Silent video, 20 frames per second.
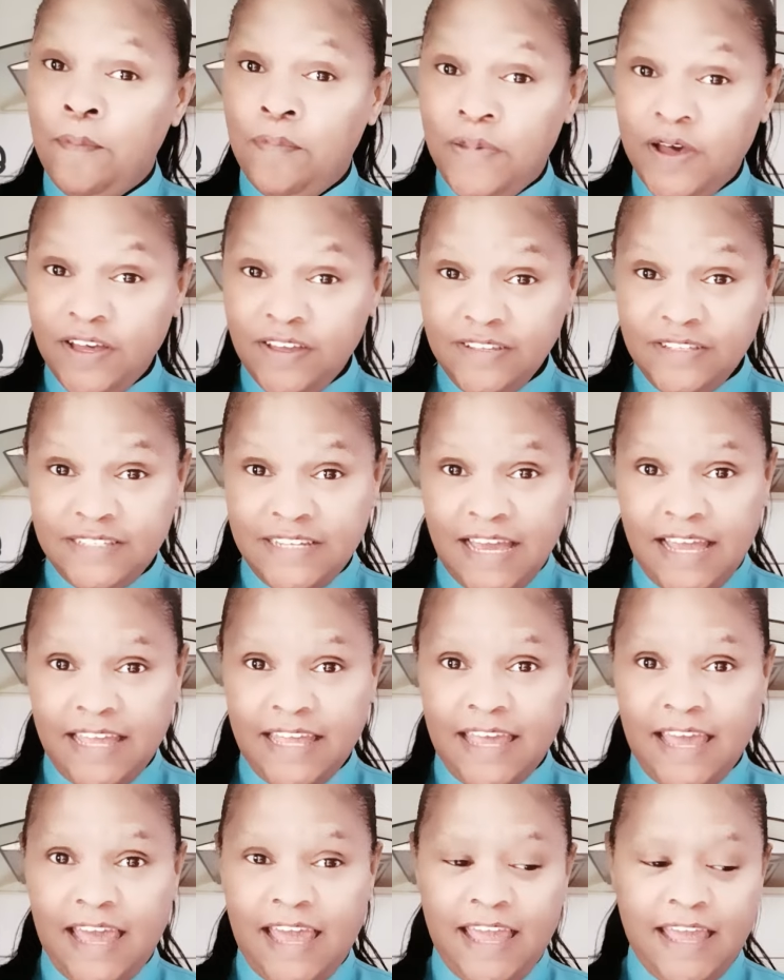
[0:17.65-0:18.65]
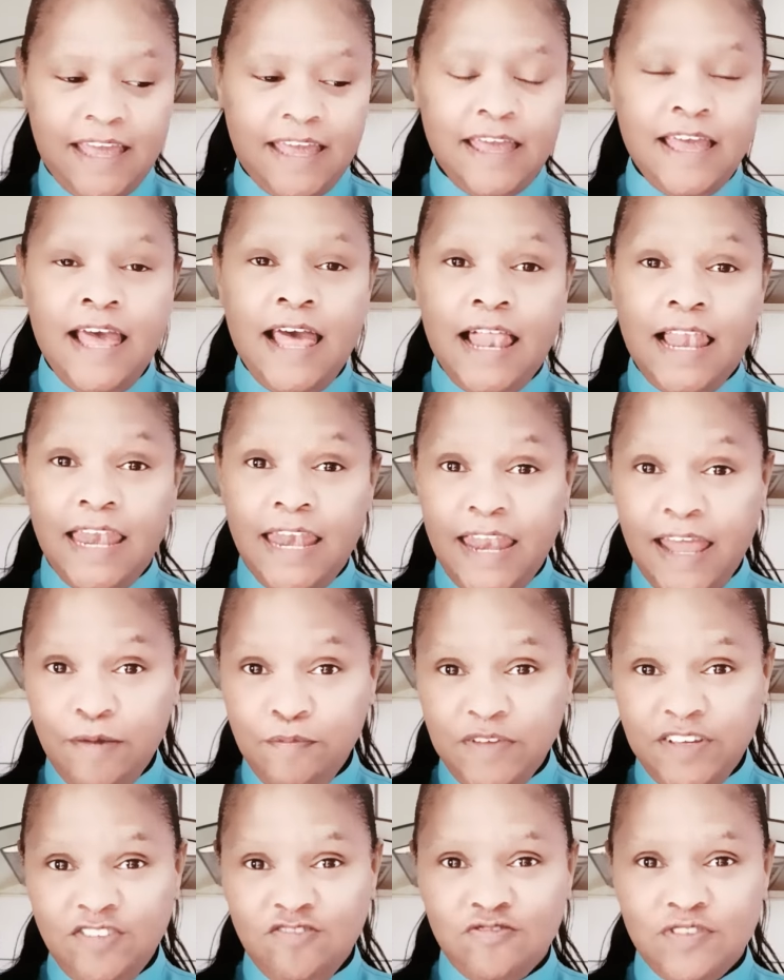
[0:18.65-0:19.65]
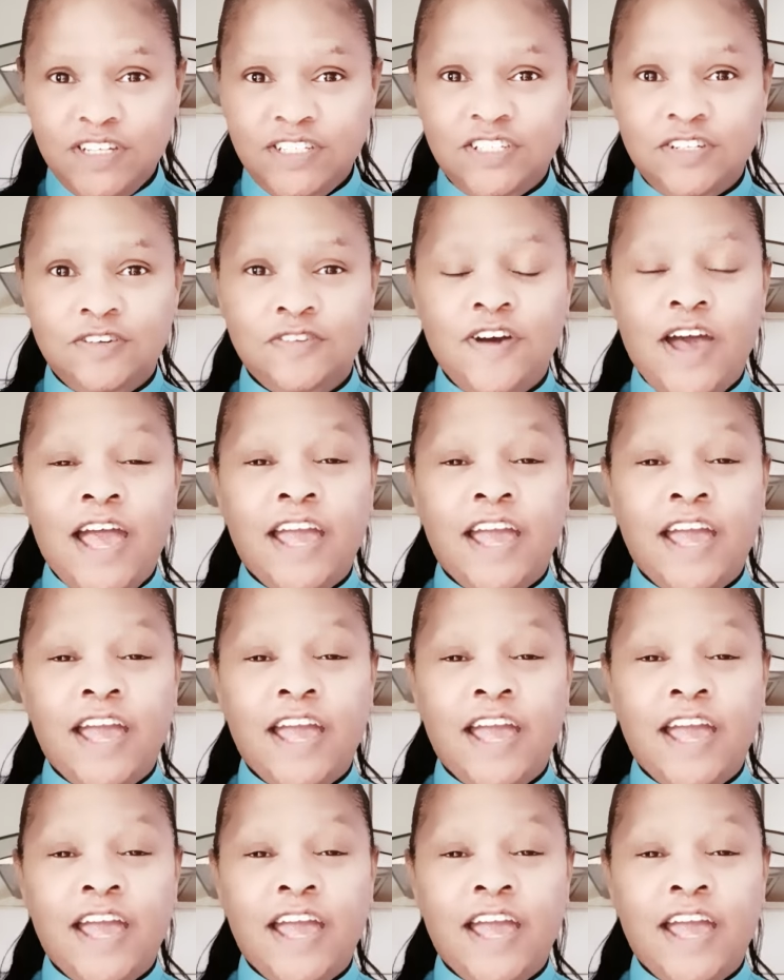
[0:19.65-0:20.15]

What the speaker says: birthday cake, lemon drizzle,